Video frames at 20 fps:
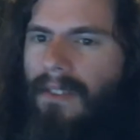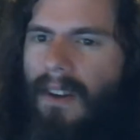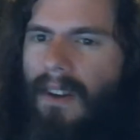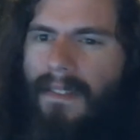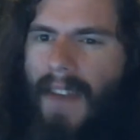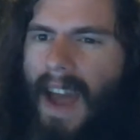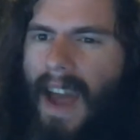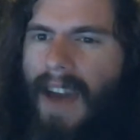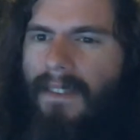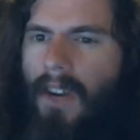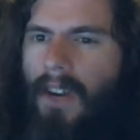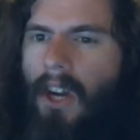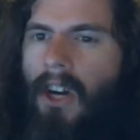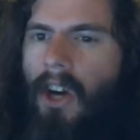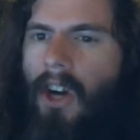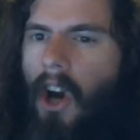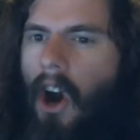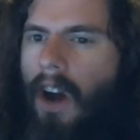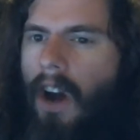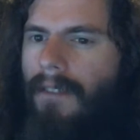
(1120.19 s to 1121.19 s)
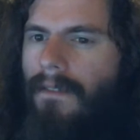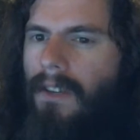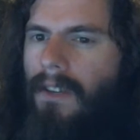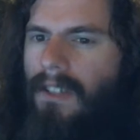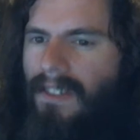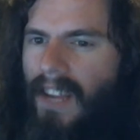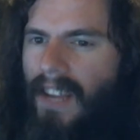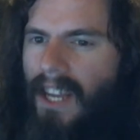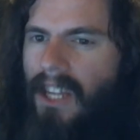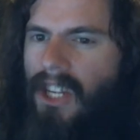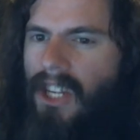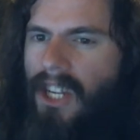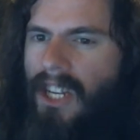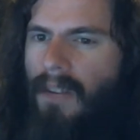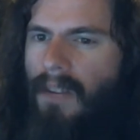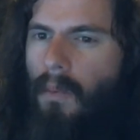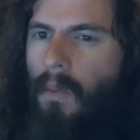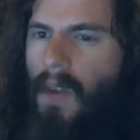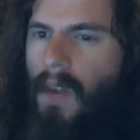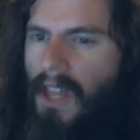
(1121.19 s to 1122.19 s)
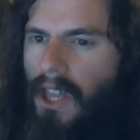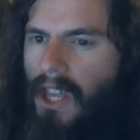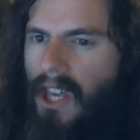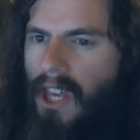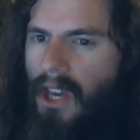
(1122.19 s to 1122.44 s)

of having a conversation with